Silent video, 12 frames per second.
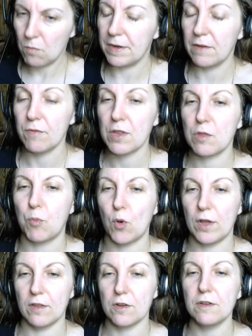bit of a
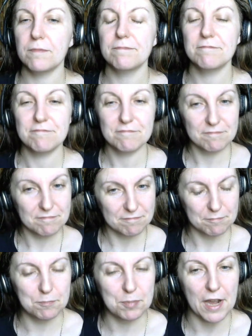spoiler,
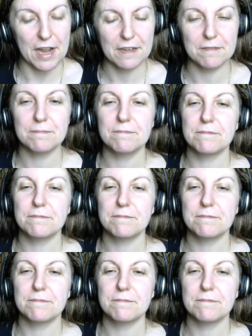but